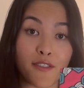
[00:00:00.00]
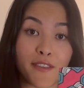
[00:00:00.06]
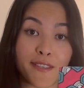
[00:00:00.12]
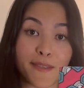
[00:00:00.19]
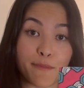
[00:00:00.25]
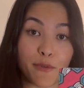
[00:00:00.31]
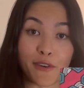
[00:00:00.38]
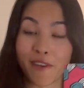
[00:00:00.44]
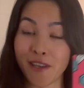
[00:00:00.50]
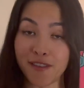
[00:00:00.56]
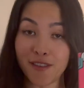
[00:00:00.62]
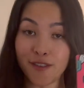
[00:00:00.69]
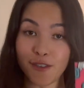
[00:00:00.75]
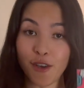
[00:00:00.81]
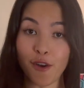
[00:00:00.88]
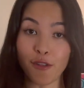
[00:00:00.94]
this book and
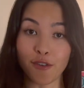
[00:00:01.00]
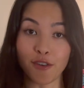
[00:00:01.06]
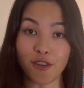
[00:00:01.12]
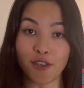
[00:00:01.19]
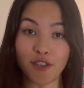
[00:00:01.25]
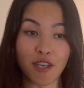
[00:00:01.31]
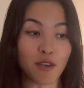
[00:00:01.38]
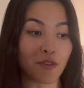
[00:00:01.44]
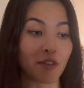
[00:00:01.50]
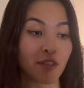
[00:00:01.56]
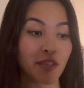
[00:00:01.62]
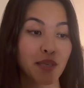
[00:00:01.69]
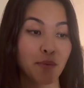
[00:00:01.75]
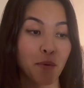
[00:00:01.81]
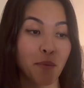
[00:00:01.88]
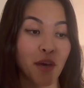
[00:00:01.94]
this author in general,
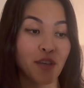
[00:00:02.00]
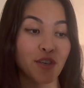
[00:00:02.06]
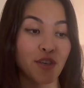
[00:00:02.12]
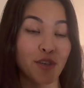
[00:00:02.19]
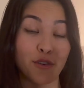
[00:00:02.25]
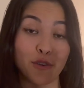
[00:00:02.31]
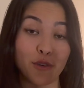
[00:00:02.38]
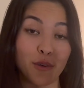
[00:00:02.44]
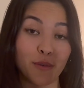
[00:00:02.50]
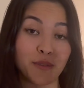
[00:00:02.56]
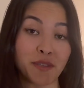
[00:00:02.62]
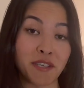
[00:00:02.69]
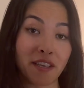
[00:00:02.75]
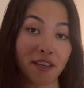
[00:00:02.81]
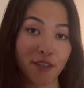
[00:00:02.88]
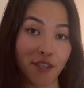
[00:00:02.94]
Chimamanda
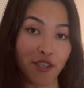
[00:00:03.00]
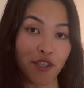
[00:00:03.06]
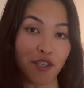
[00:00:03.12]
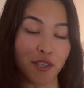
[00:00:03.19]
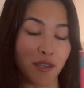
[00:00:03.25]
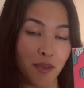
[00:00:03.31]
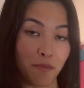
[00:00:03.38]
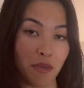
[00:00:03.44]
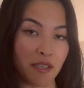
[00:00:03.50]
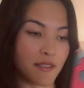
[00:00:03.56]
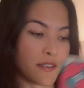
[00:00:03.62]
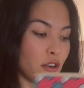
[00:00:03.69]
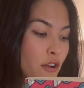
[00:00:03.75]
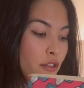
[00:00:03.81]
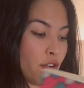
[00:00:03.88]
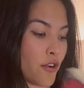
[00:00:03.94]
Ngozi Adichie, amazing
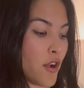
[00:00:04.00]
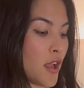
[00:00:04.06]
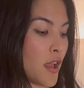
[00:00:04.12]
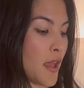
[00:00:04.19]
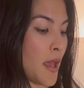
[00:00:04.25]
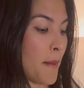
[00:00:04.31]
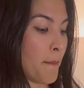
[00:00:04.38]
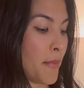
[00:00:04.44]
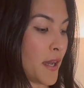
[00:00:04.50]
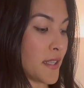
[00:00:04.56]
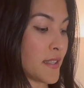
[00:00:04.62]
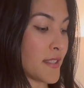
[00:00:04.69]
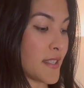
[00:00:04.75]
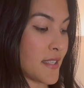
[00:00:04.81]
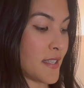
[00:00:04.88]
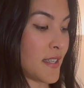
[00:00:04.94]
author.
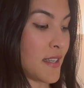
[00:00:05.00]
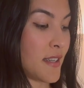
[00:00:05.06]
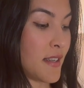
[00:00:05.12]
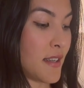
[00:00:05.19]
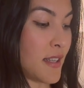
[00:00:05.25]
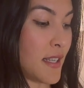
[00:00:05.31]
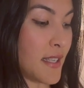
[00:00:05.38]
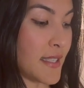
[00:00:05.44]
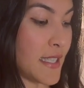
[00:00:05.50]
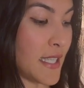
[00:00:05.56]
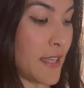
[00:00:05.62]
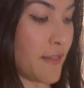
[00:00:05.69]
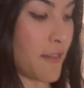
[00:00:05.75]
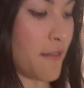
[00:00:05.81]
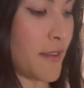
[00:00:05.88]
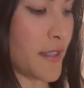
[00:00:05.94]
But let's see if
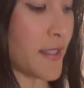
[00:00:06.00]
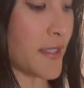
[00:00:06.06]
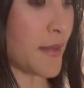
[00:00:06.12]
it fits the